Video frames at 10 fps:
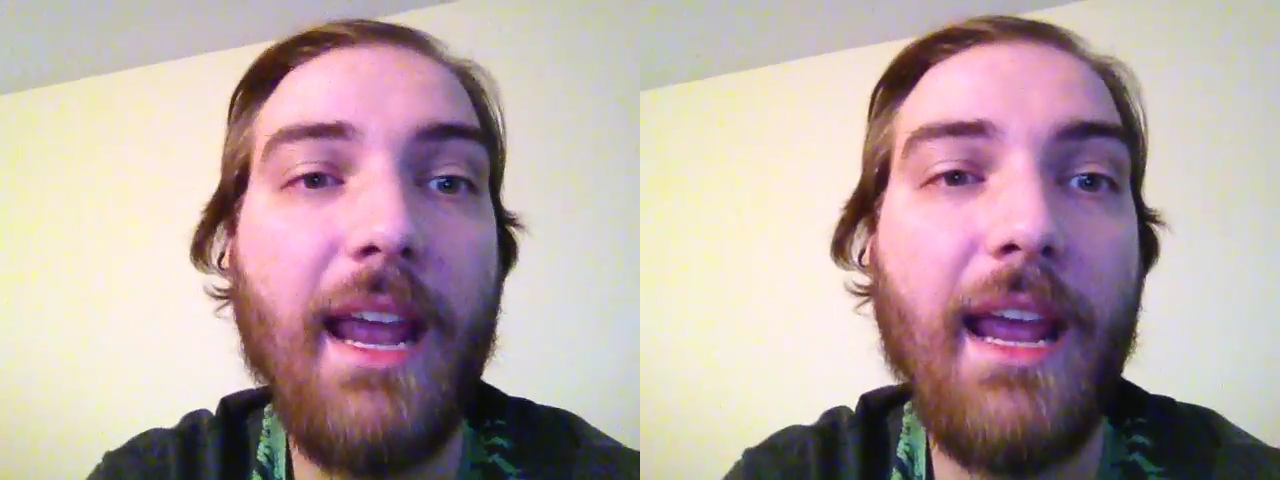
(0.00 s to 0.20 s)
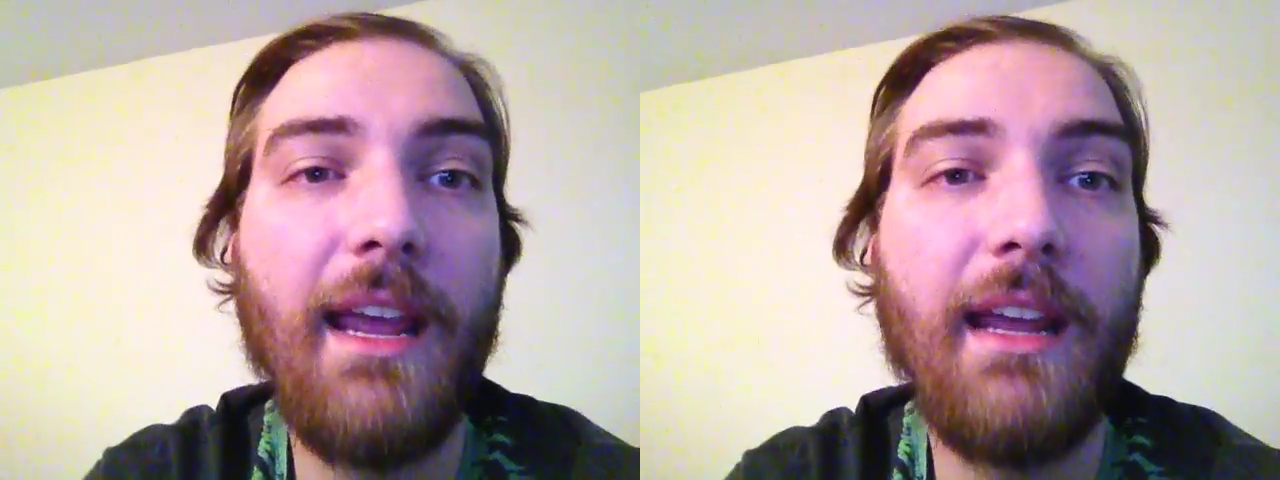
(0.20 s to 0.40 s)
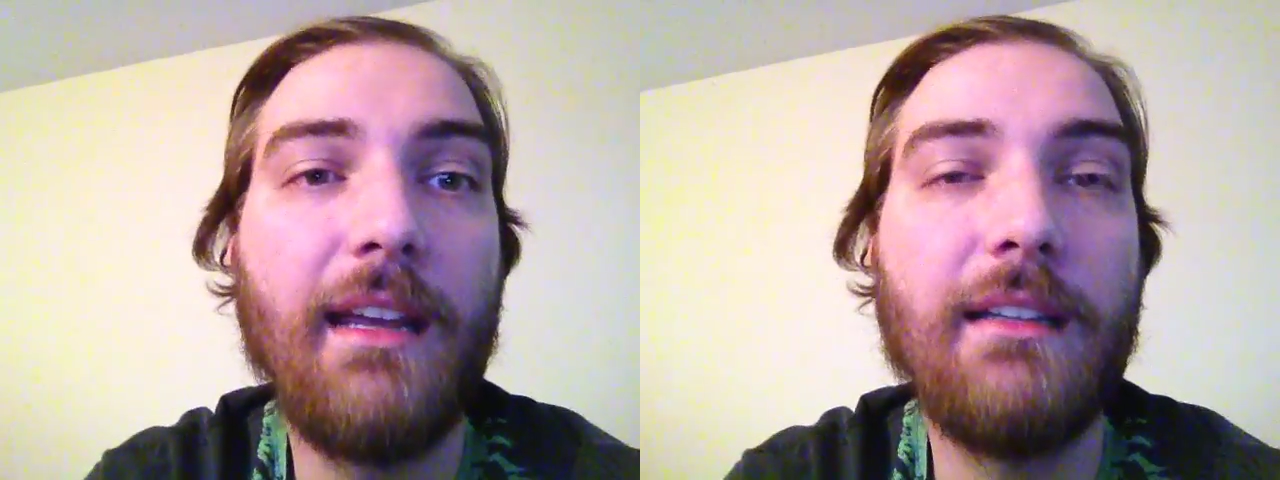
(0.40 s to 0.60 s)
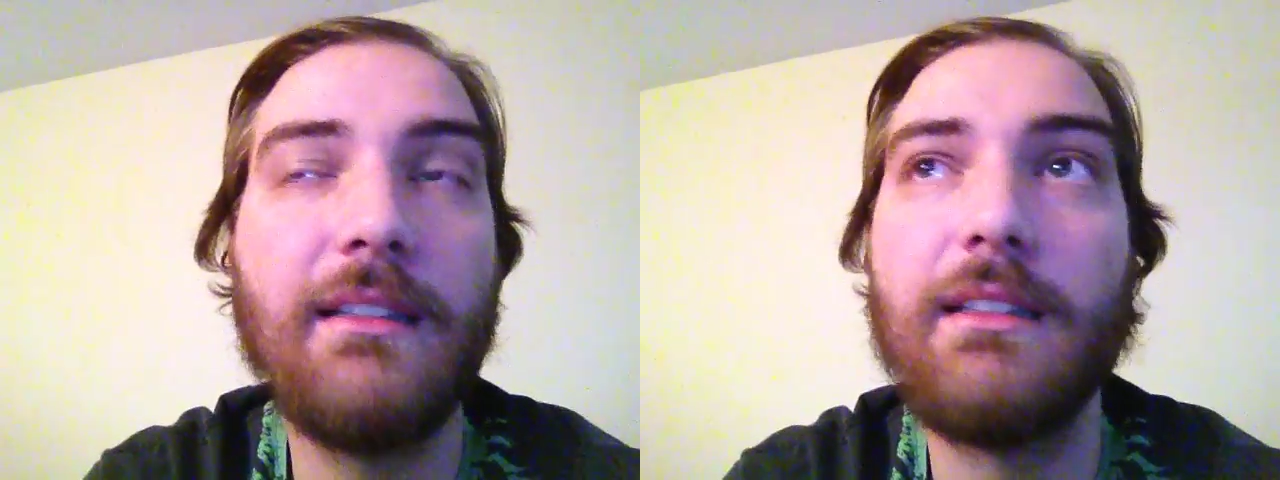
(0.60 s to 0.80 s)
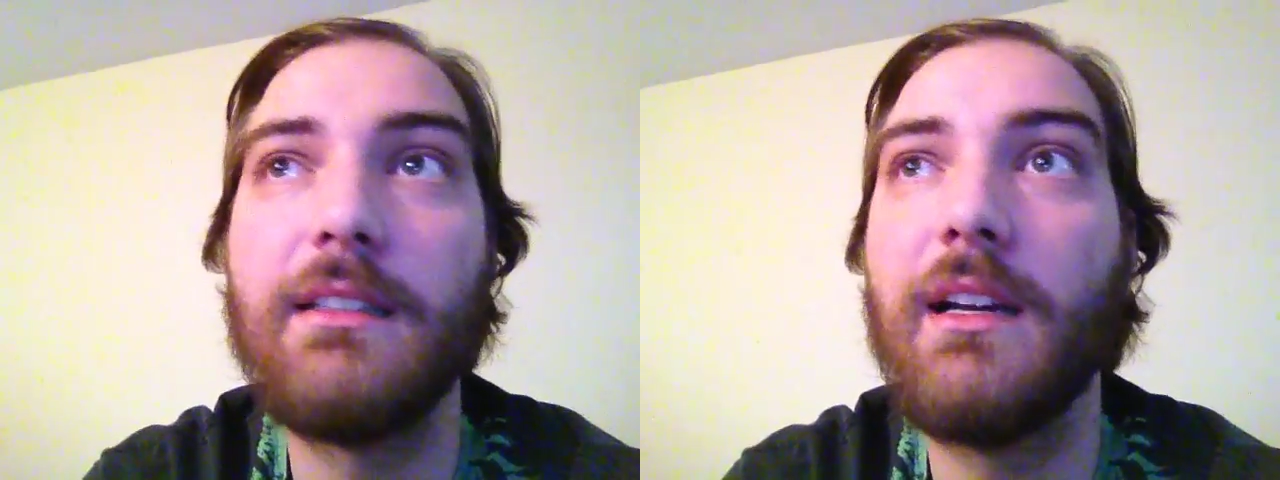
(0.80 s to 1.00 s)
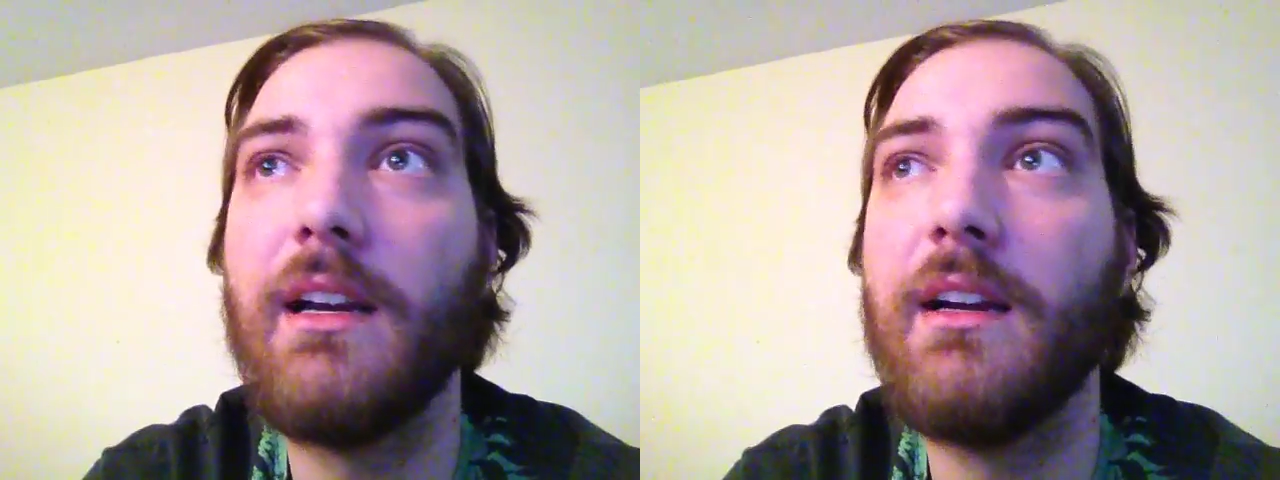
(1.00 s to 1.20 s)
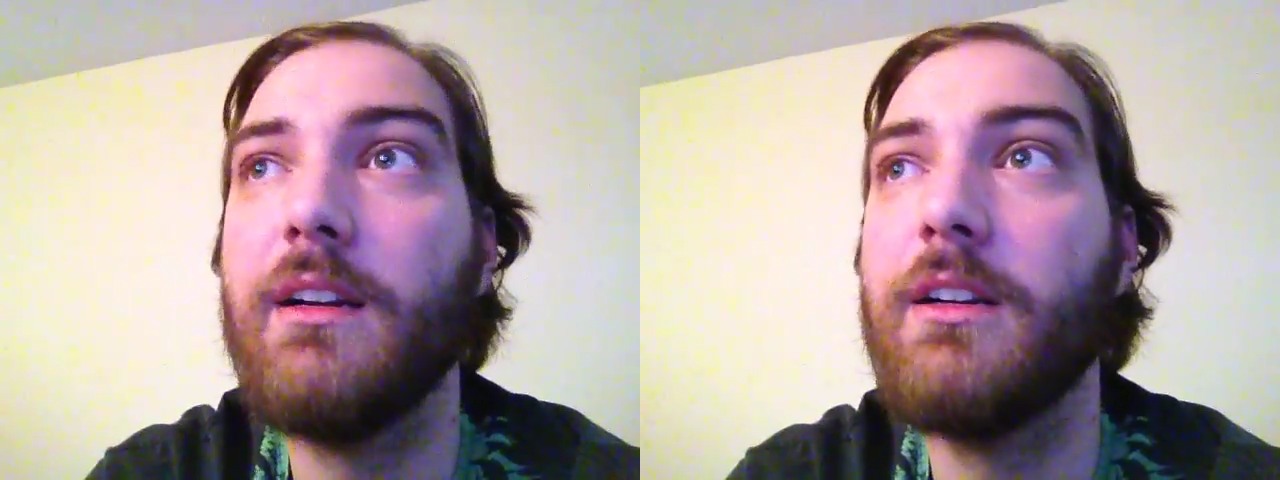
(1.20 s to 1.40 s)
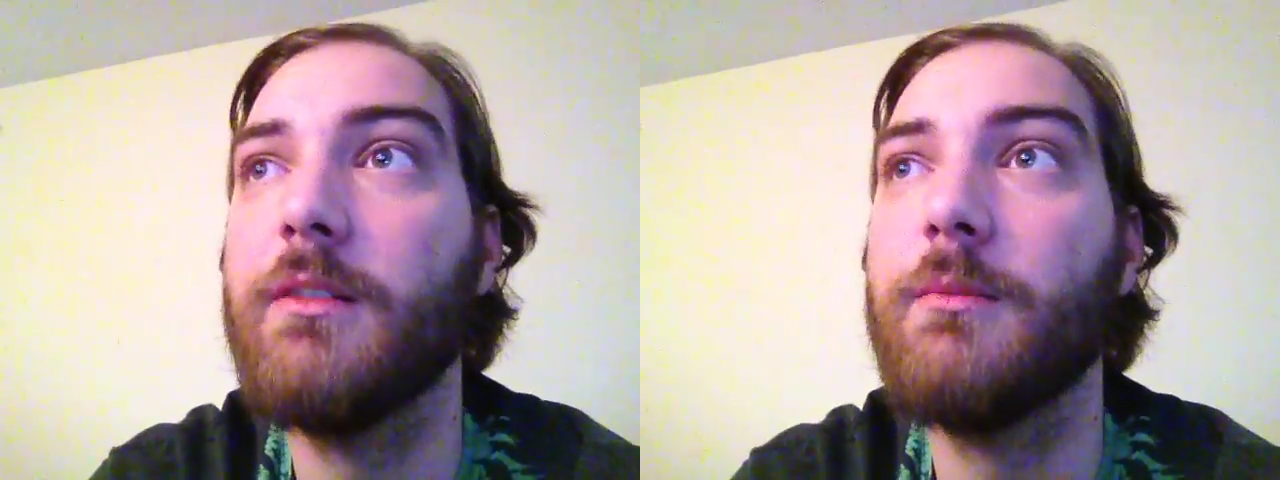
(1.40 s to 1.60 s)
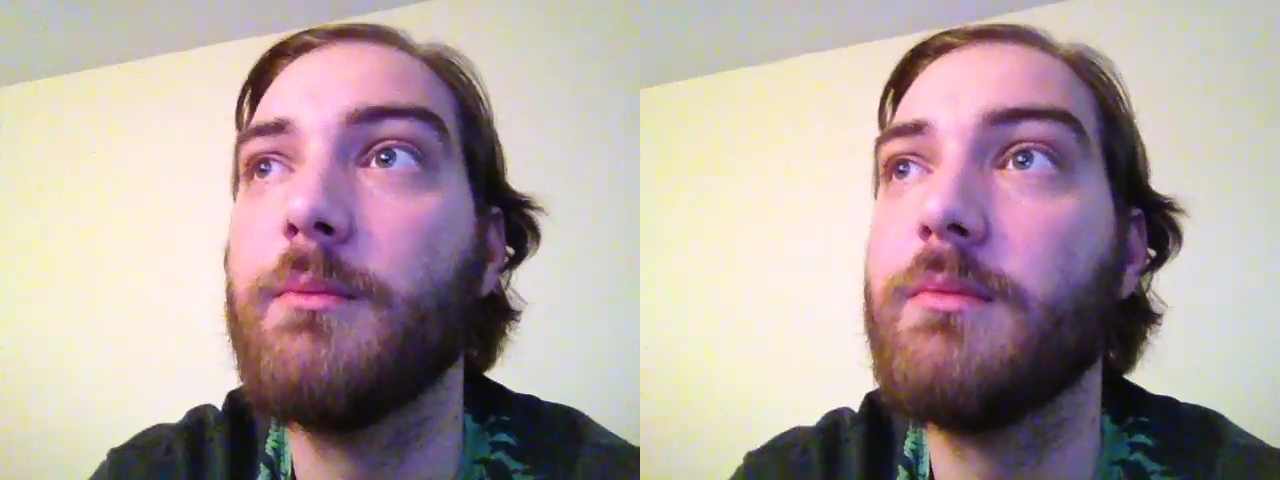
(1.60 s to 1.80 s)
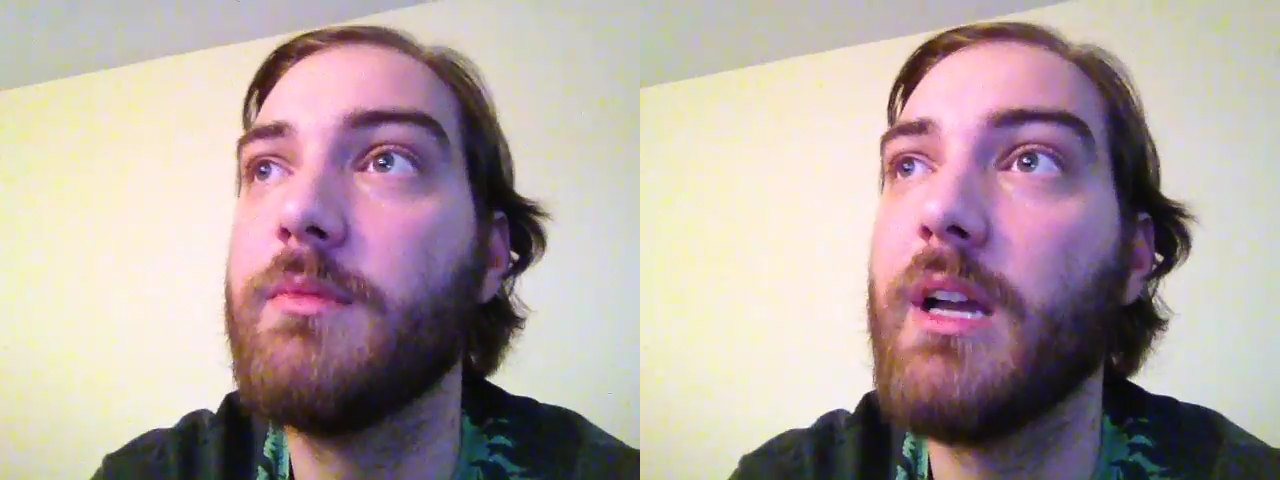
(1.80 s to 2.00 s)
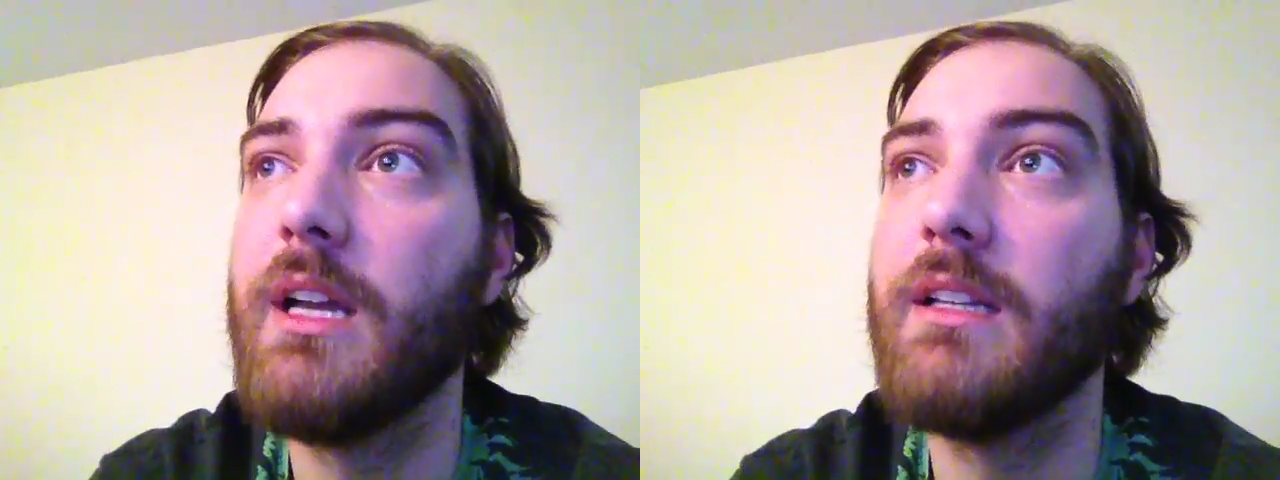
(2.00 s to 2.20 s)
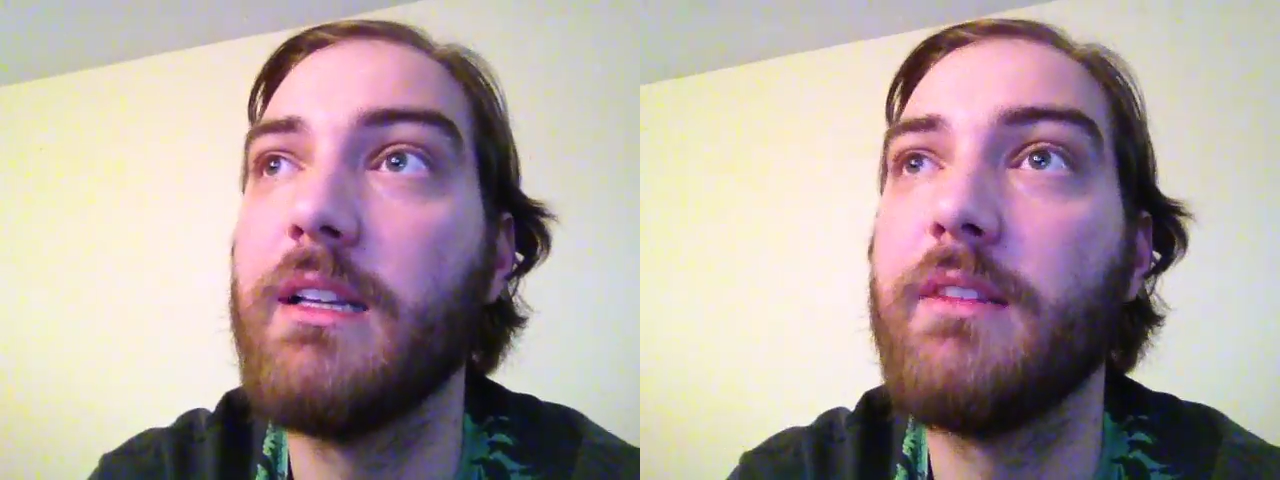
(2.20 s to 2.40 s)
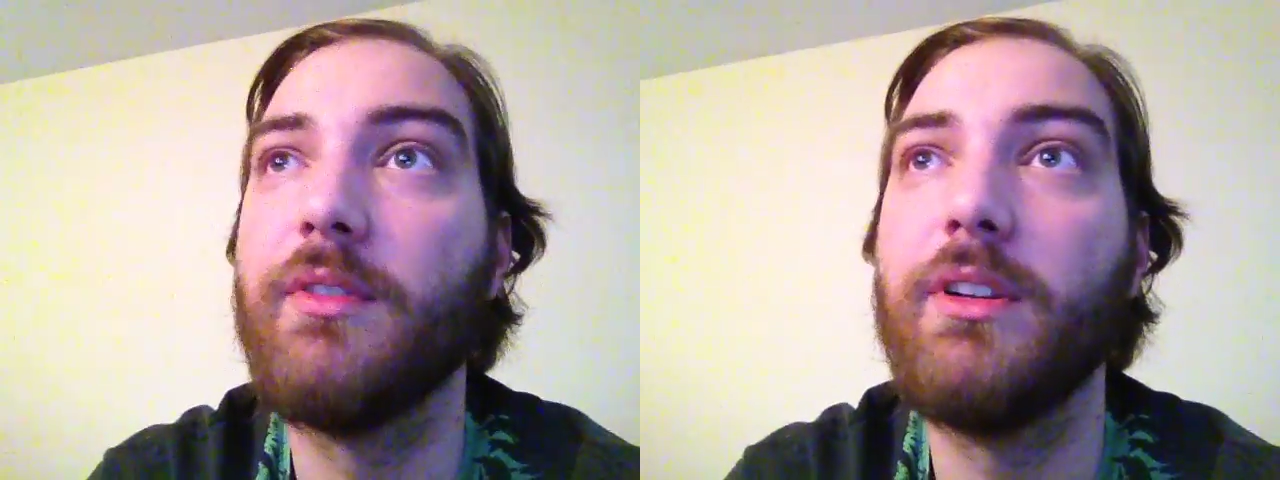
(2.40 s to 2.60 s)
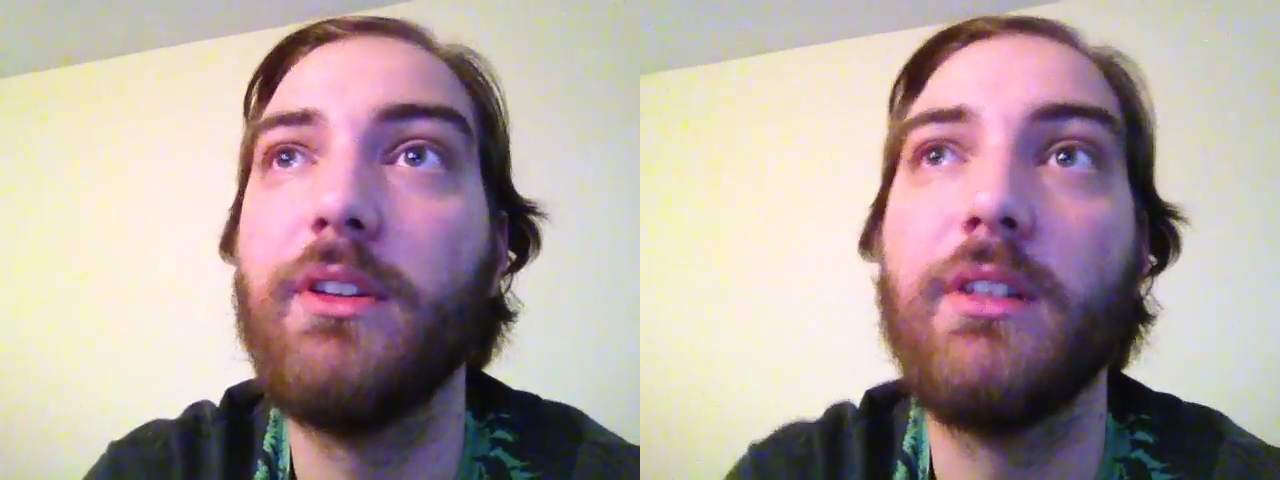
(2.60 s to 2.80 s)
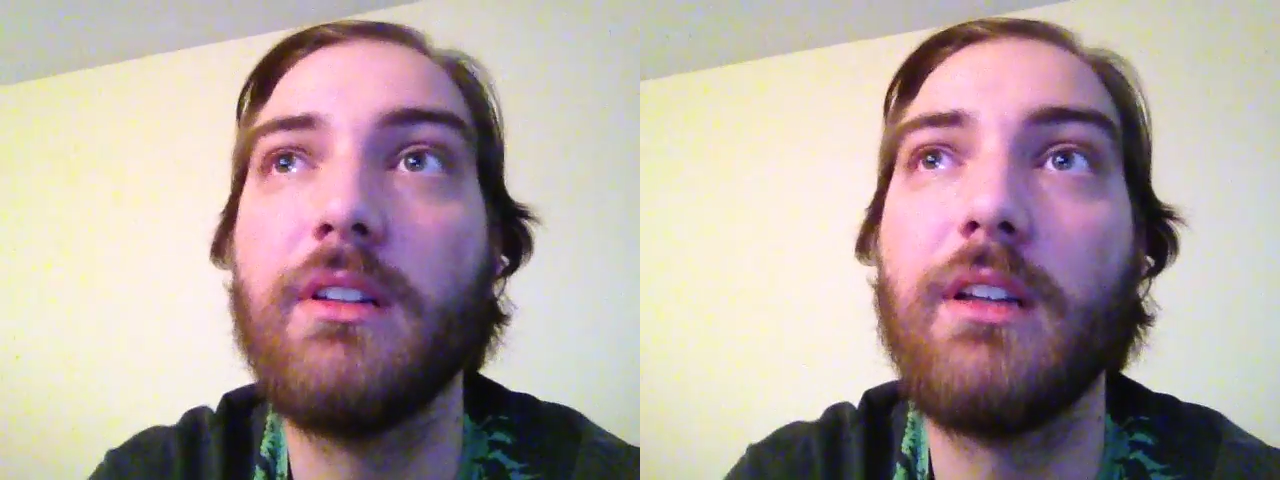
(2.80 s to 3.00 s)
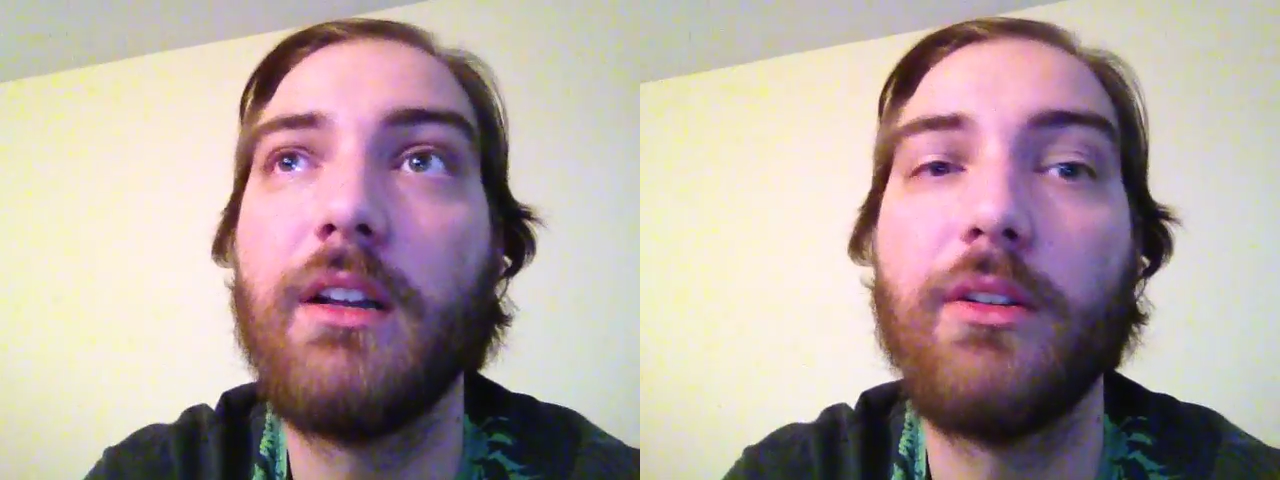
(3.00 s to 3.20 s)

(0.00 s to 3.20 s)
and I'd like for you to,